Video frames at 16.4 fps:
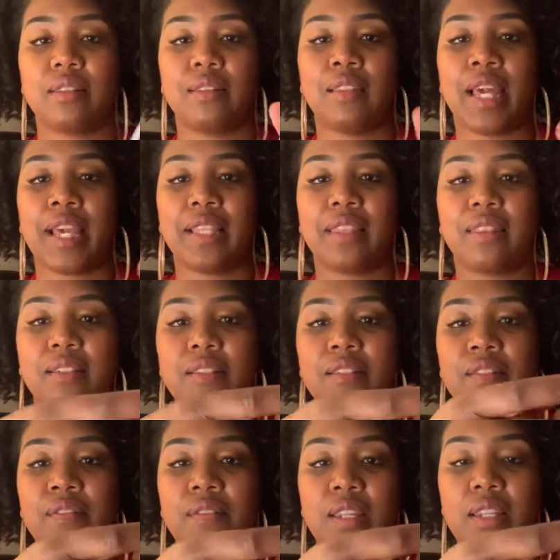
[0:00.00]
like the
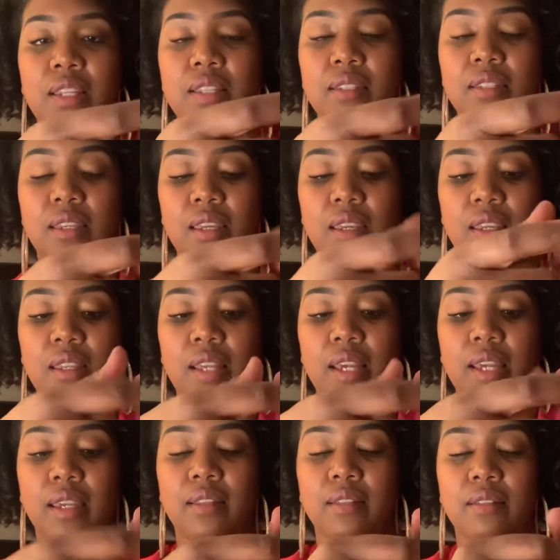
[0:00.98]
divinity,
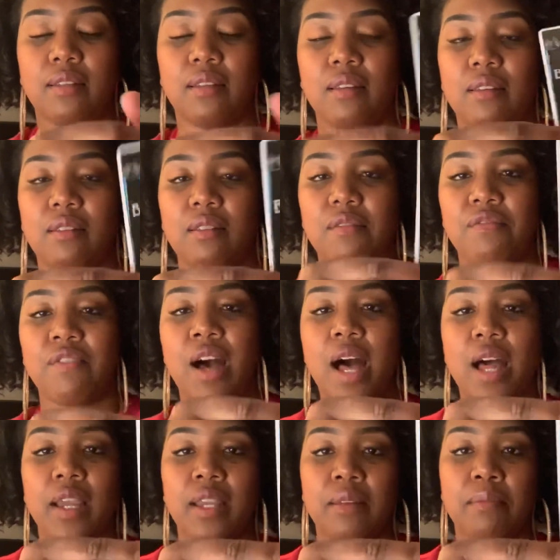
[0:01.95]
like
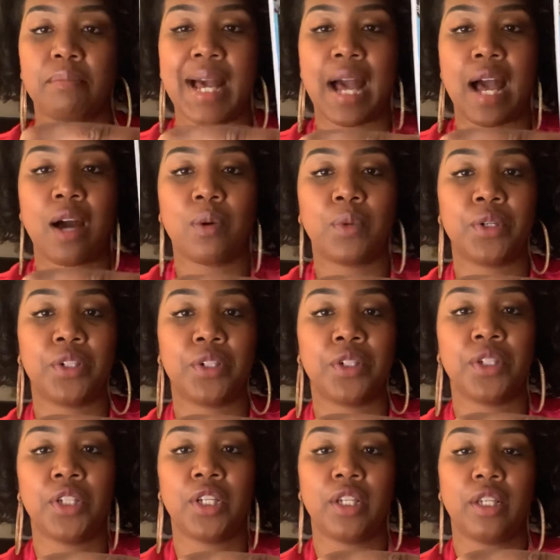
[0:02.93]
divine power,
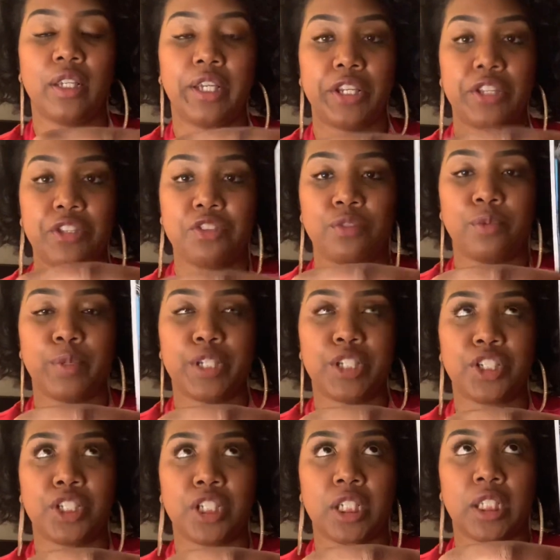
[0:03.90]

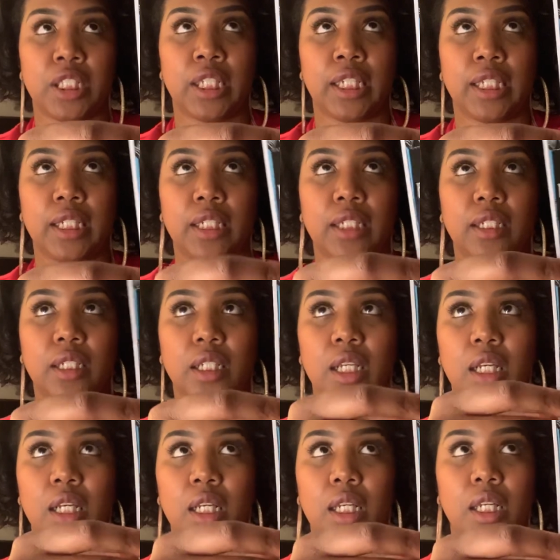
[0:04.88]
intuition, like
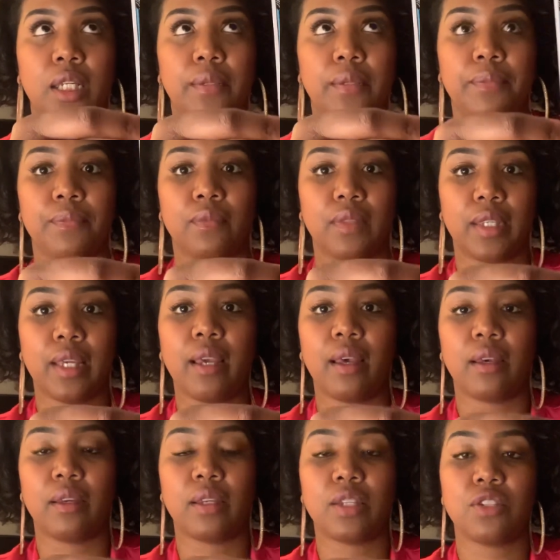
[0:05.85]

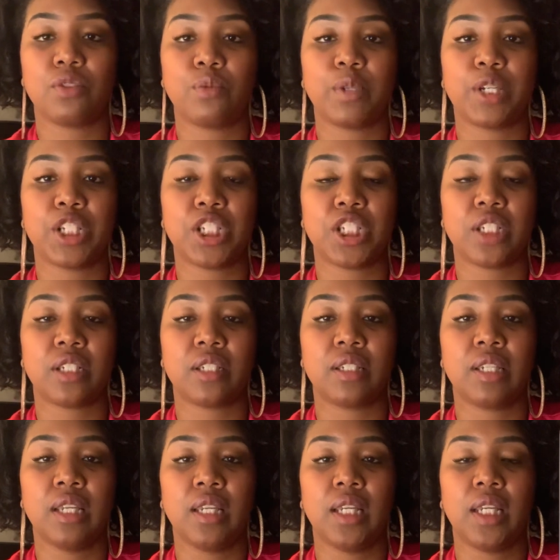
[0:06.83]

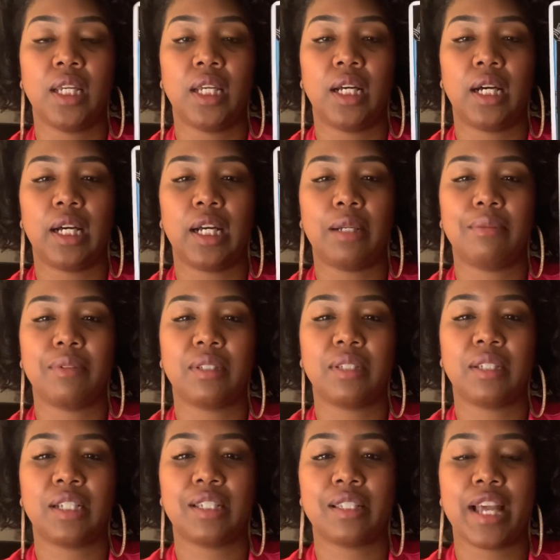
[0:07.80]
intuition,
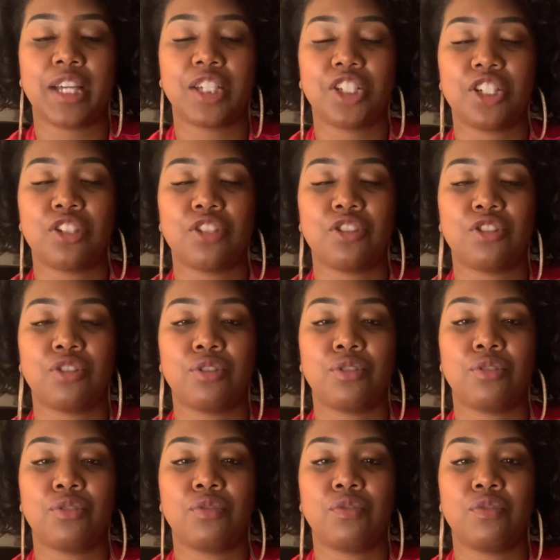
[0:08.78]
connection
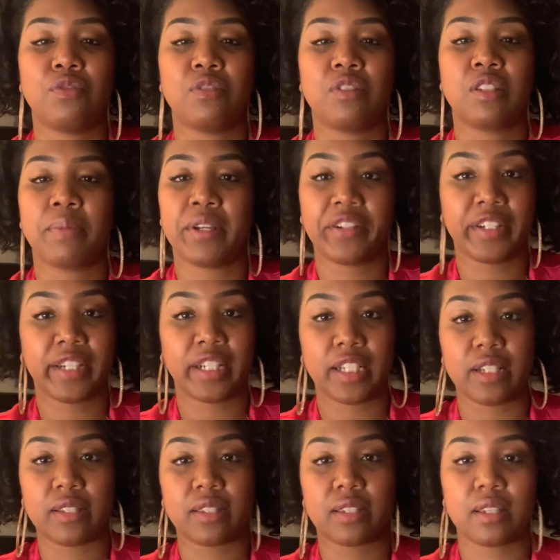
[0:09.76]
to spirit.
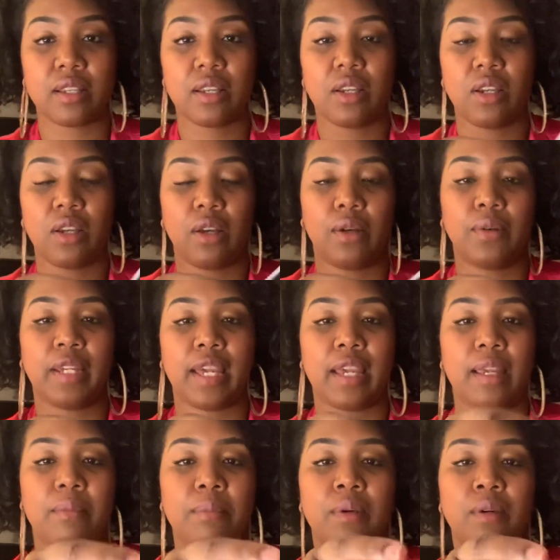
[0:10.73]

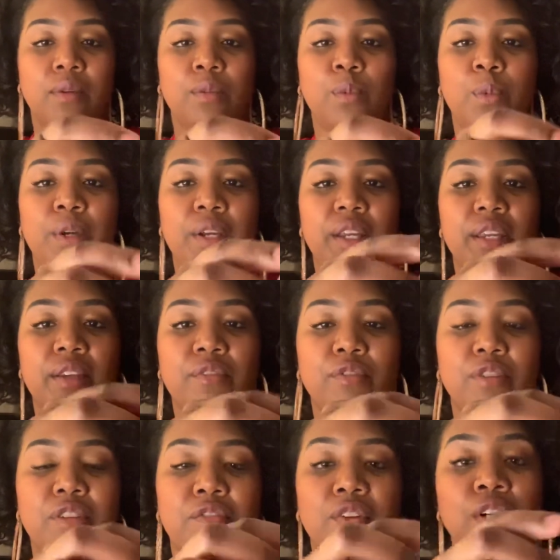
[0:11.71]
Okay, but in
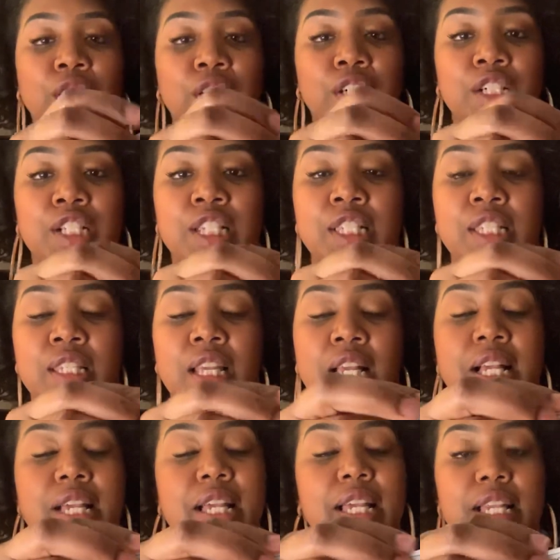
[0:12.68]
reverse,
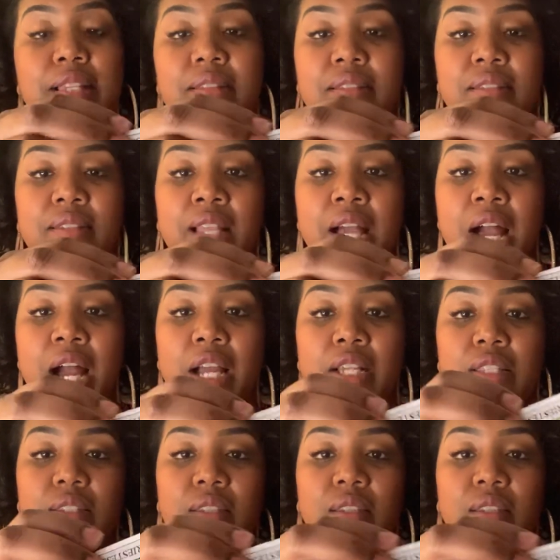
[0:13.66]
it's not